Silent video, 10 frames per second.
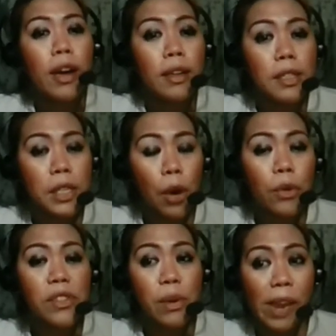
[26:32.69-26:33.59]

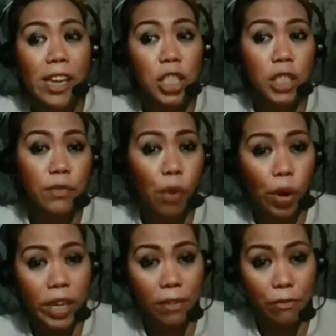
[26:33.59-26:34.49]
So the range is
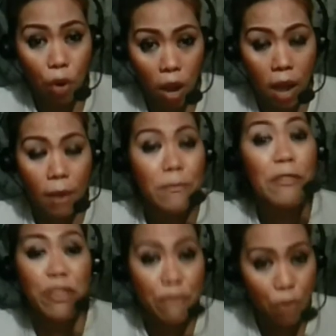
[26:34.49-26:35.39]
54,
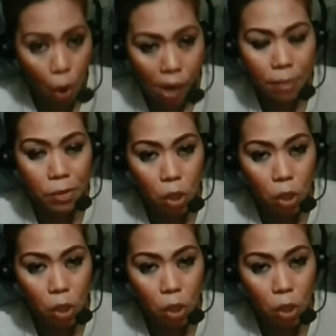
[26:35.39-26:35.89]
54